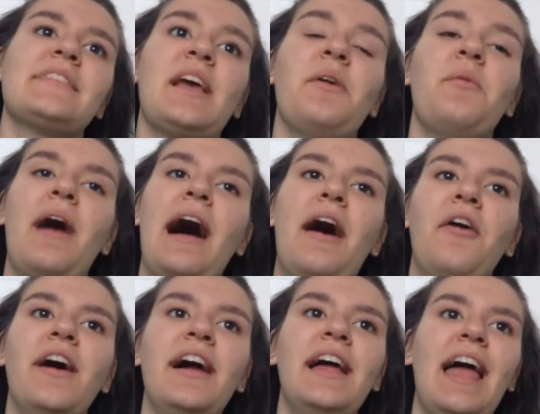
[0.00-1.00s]

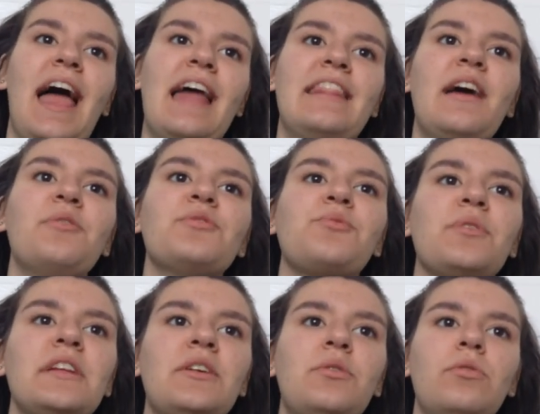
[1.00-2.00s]
Wow. And that was
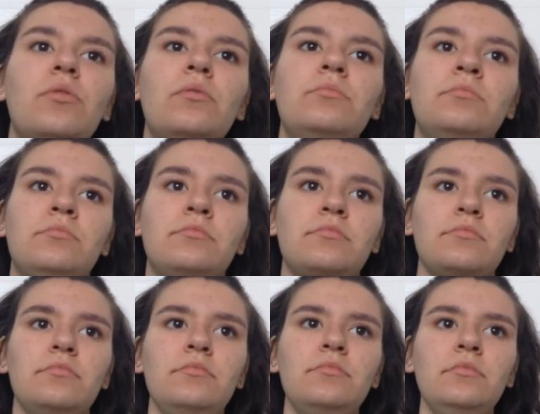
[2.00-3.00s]
really cool.
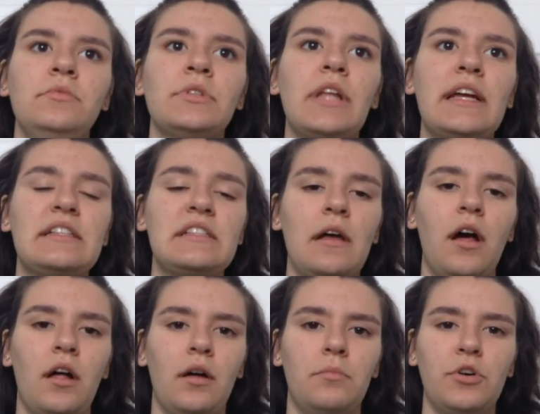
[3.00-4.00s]
Like
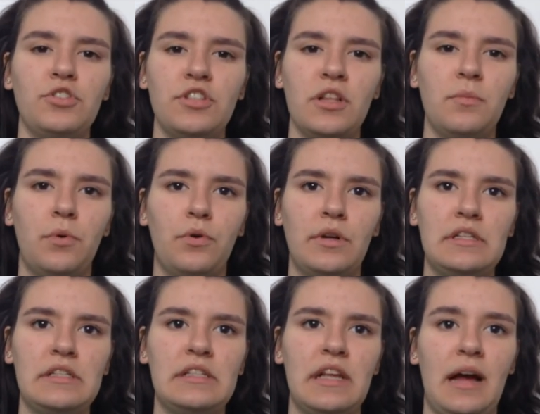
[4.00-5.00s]
most of the
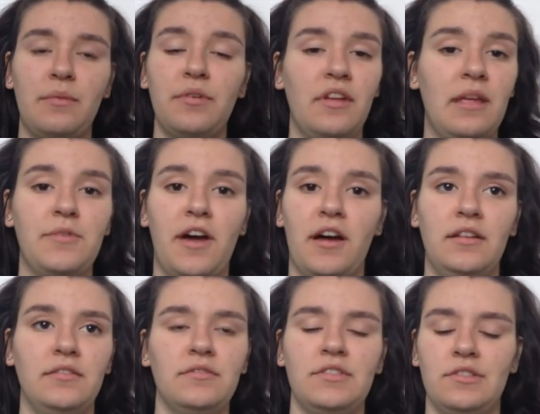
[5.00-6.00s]
boys, I'm gonna keep talking,
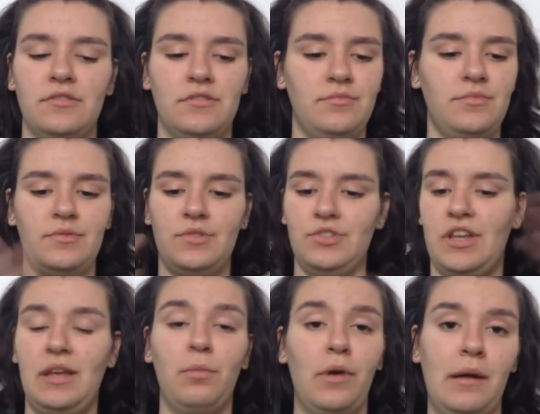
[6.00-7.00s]
so just
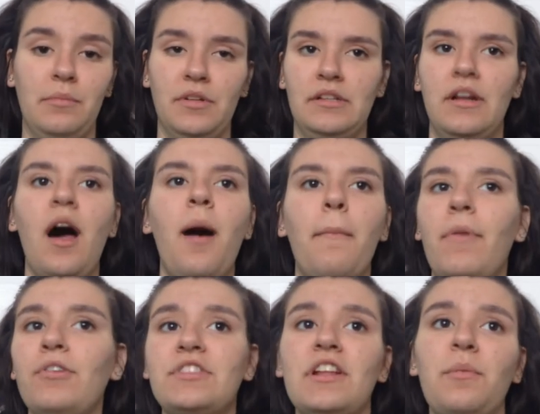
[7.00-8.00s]
keep rambling.
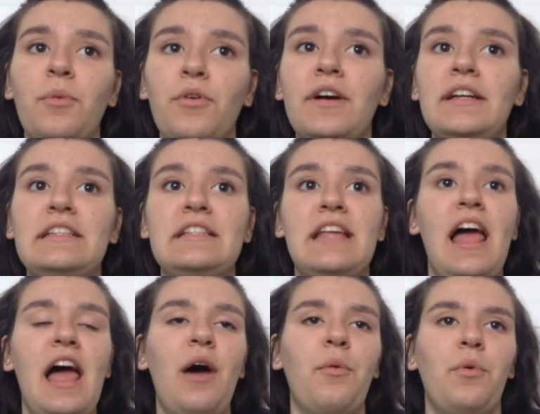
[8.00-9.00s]
Most of the boys
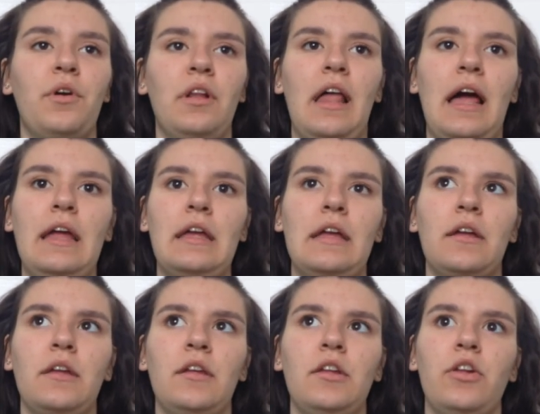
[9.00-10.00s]
were like,
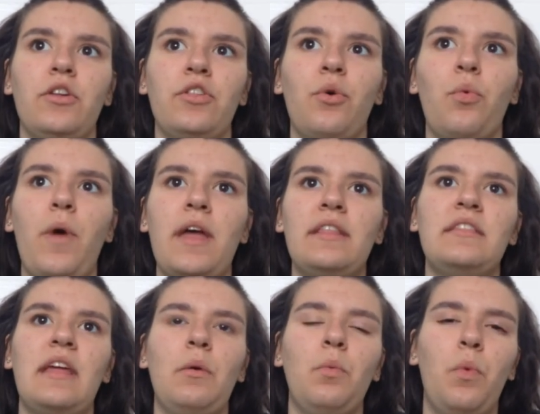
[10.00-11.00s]
the way that
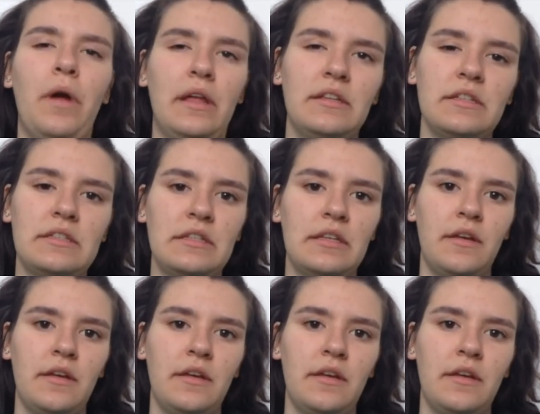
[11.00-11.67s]
they went,